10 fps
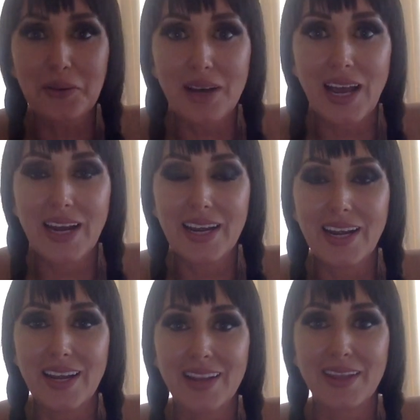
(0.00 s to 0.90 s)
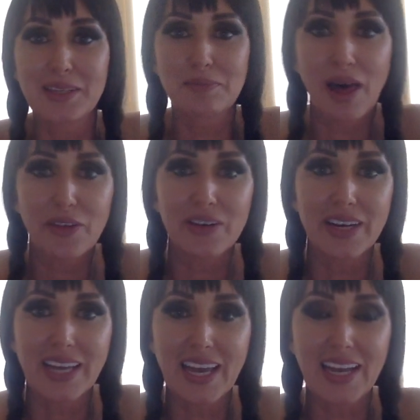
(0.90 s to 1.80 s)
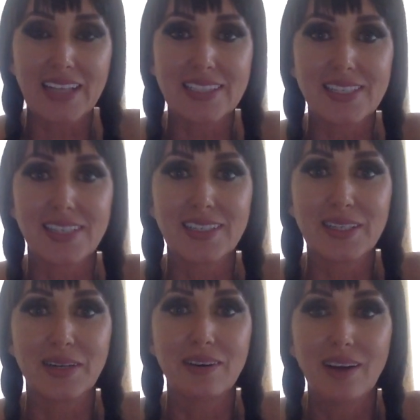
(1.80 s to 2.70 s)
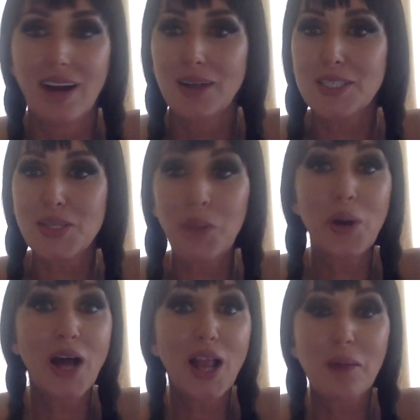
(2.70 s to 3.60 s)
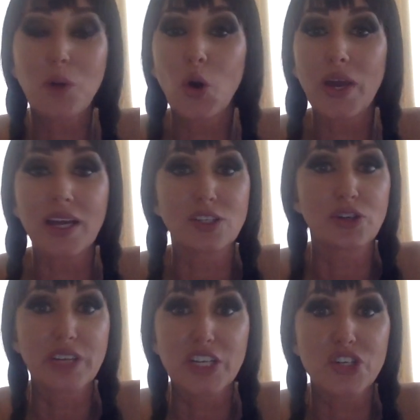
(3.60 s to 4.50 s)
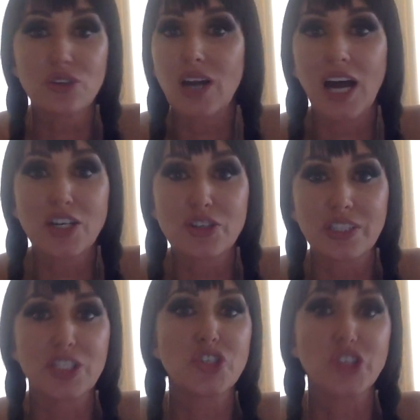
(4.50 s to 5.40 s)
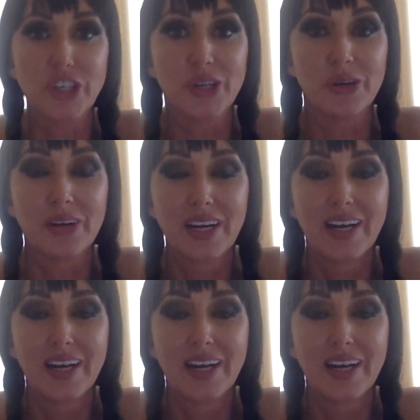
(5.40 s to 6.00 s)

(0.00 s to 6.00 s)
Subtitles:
old lady and there's mother and her kids. And, you know, I just said, well, I'm cooking a traditional country stew,